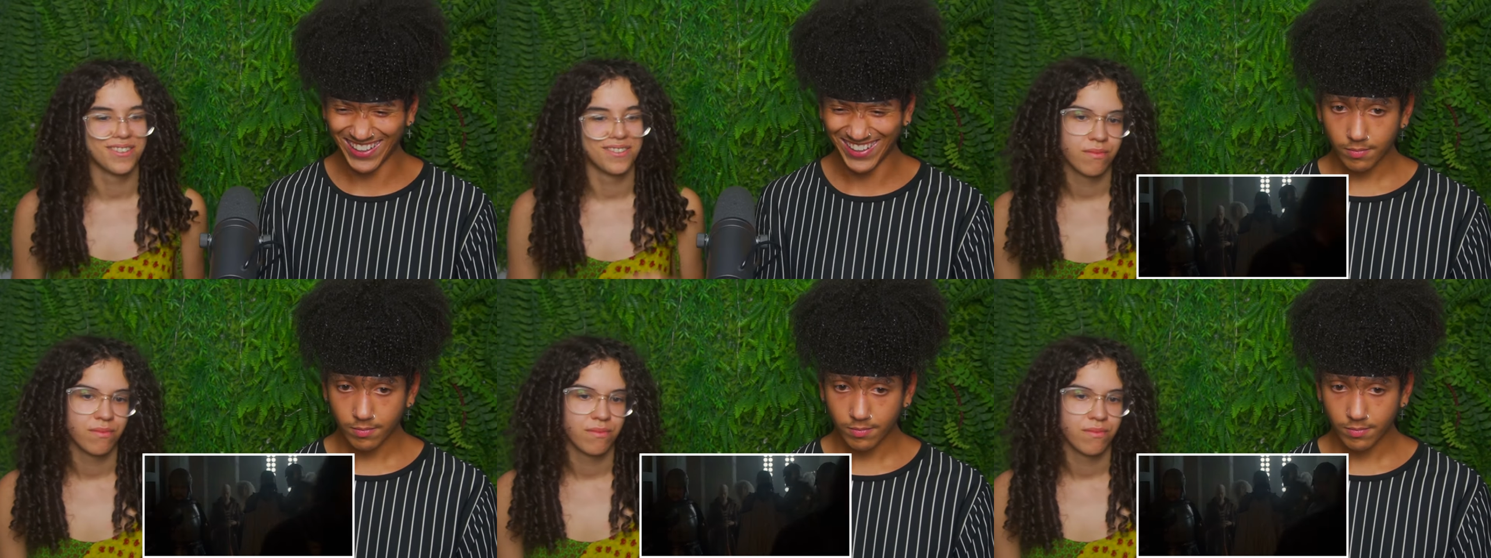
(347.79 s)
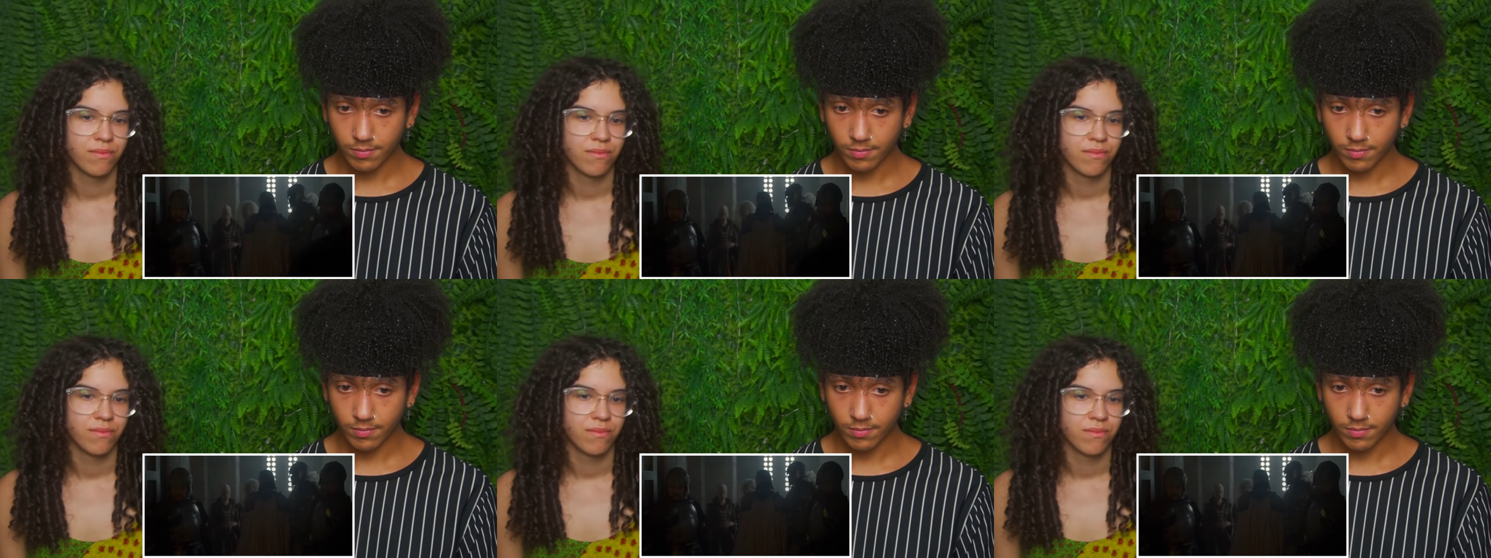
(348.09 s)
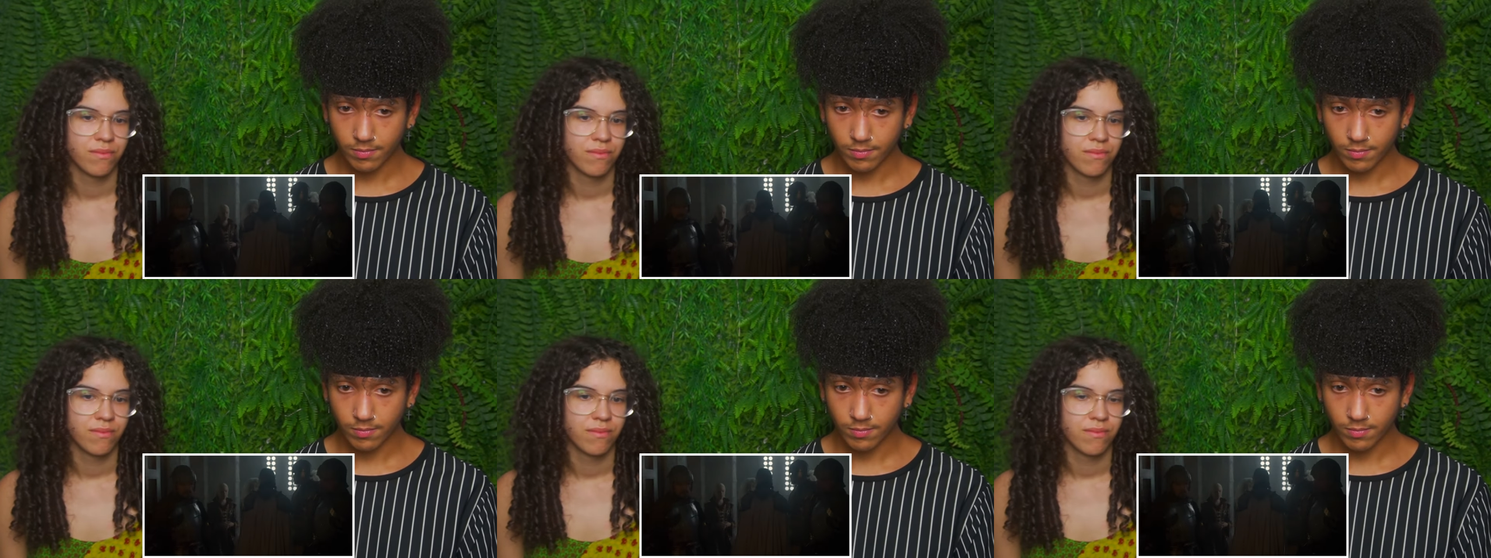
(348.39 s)

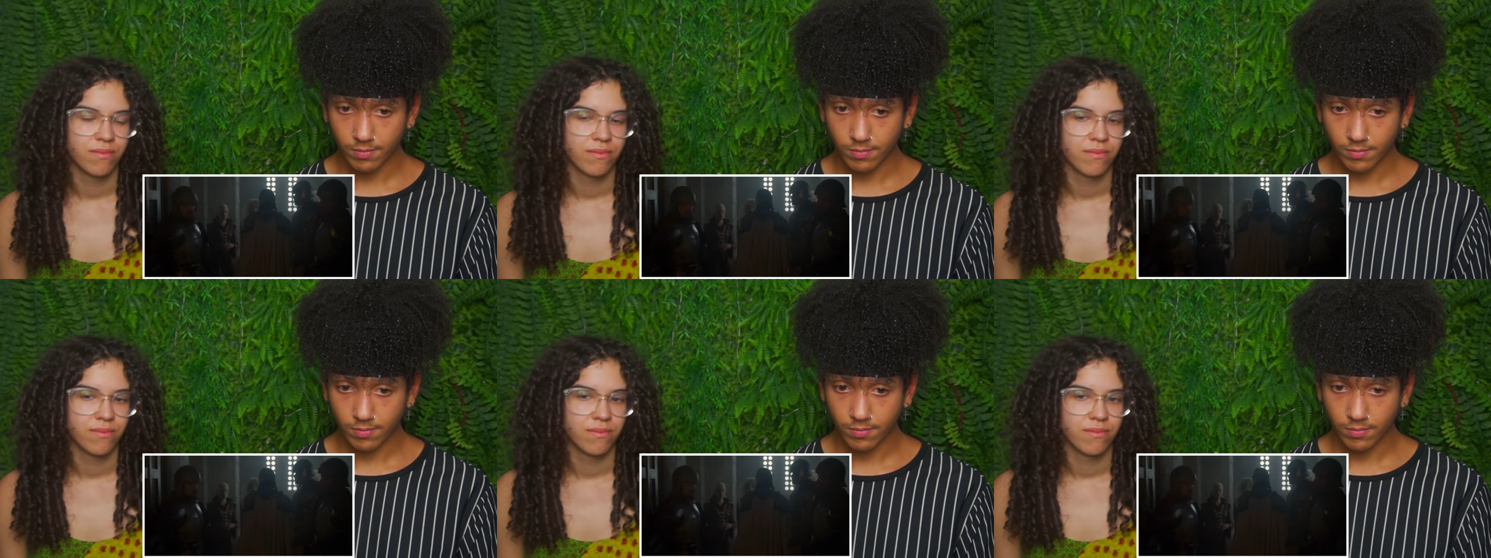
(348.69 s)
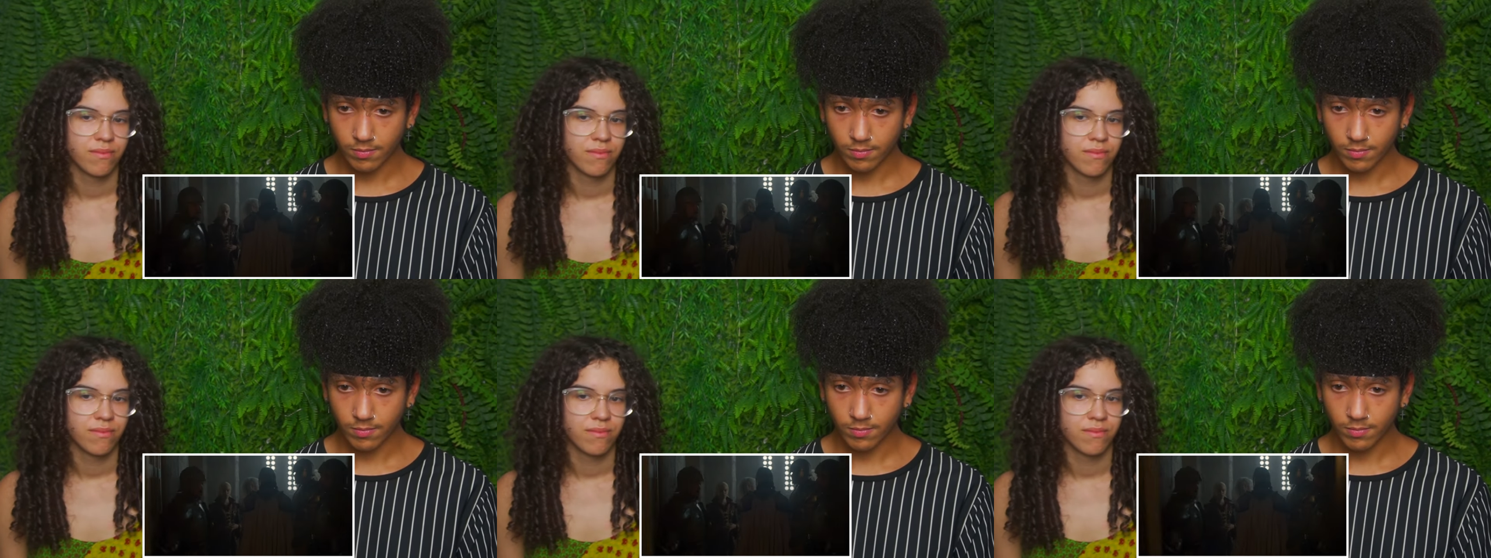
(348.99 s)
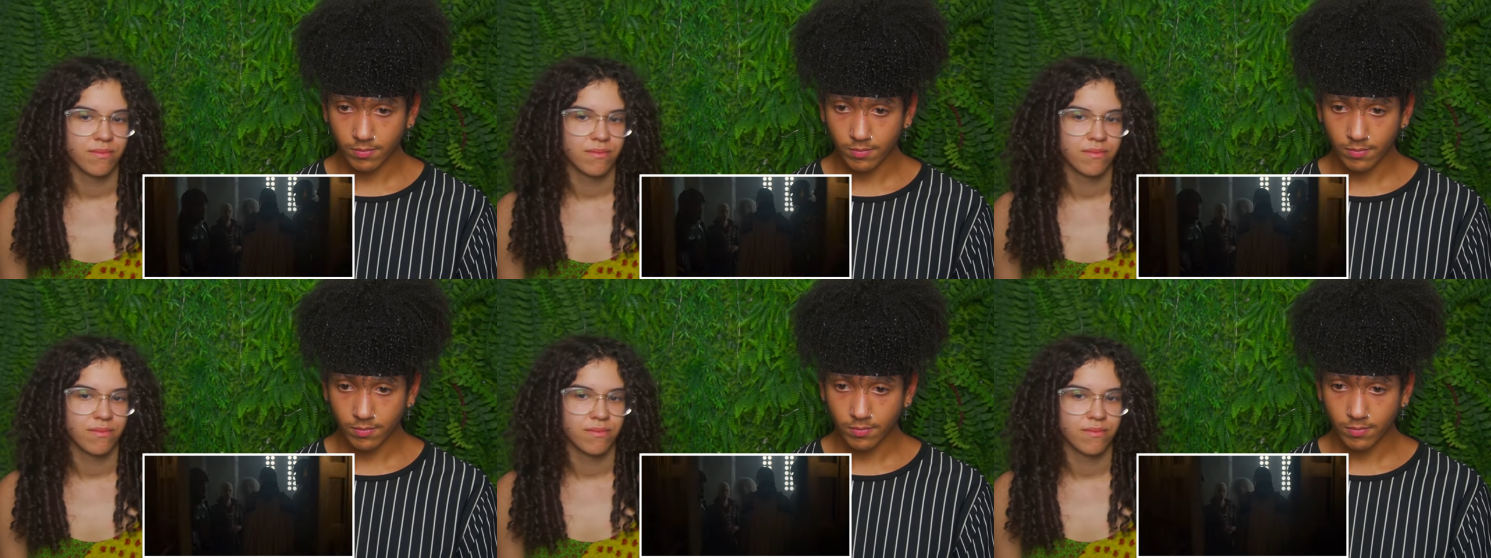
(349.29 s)

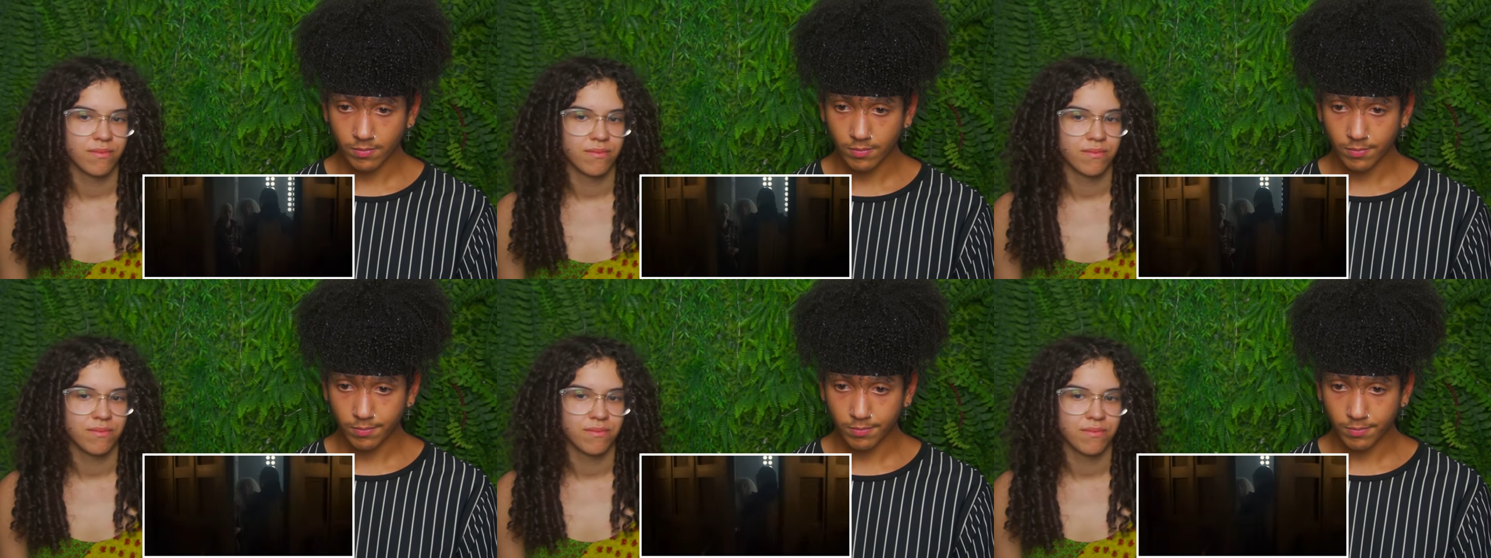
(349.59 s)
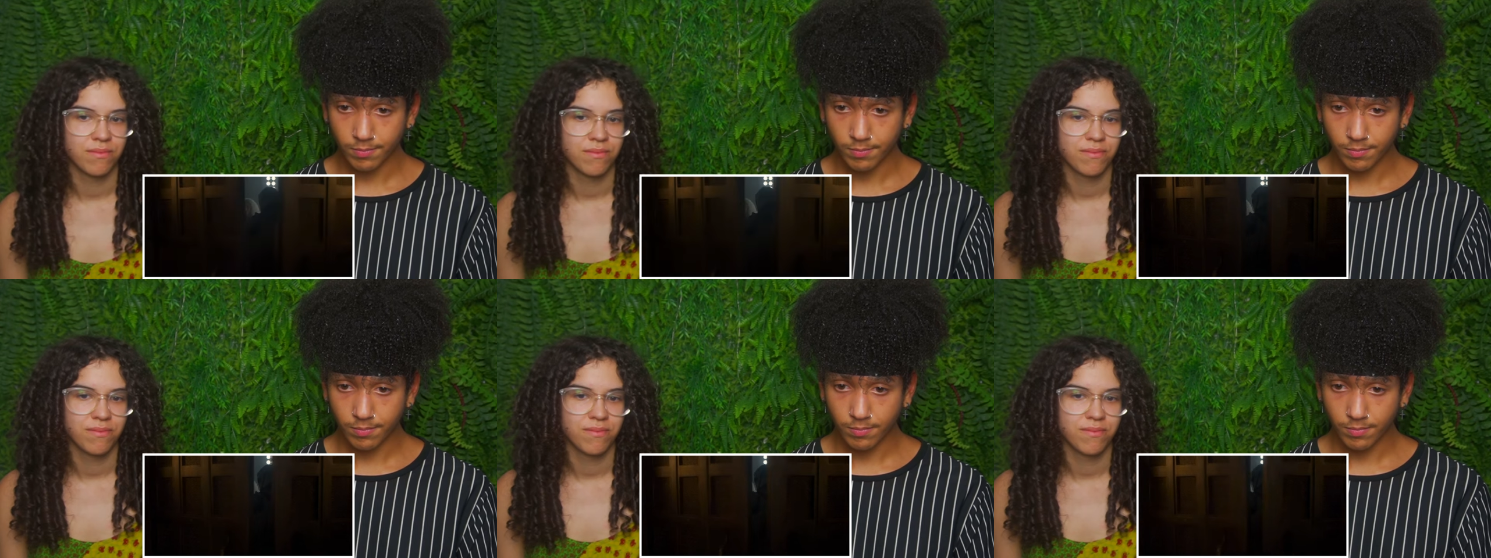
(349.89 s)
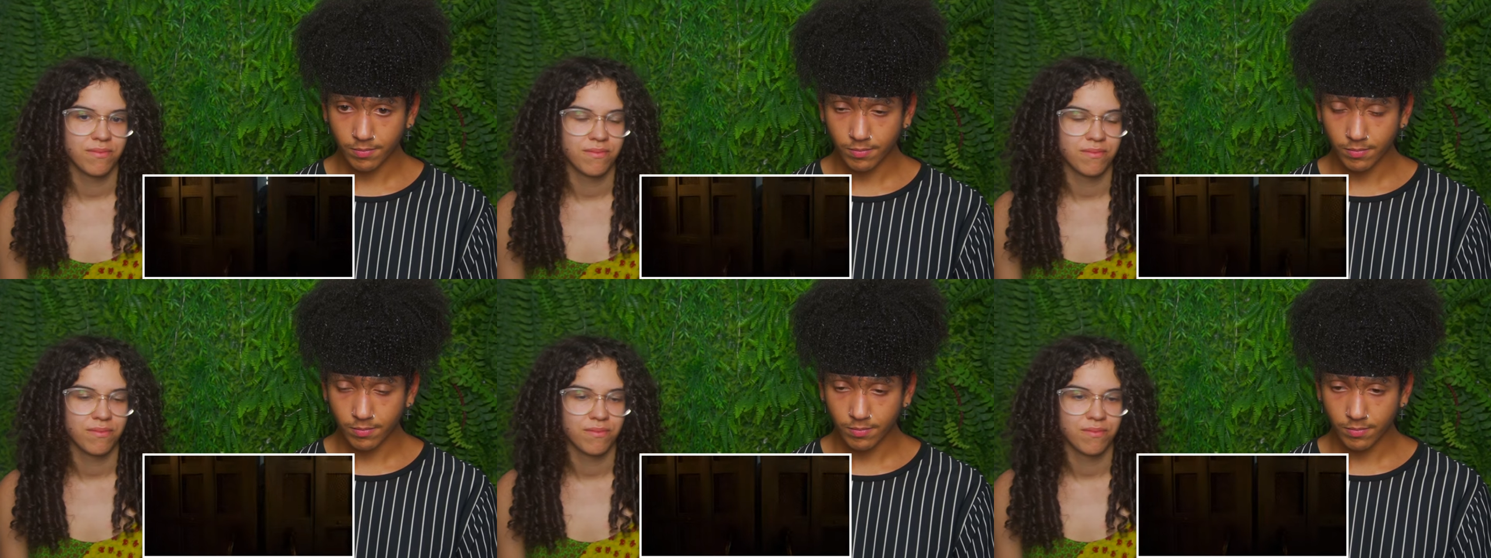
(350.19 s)

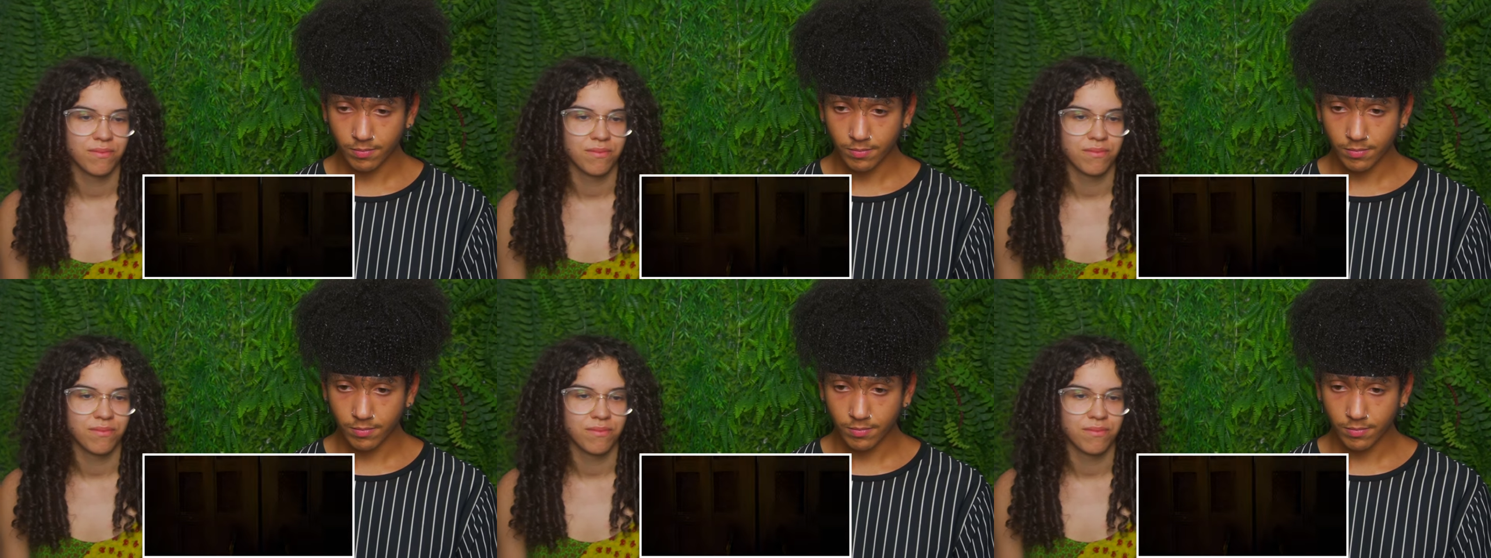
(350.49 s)
(silence)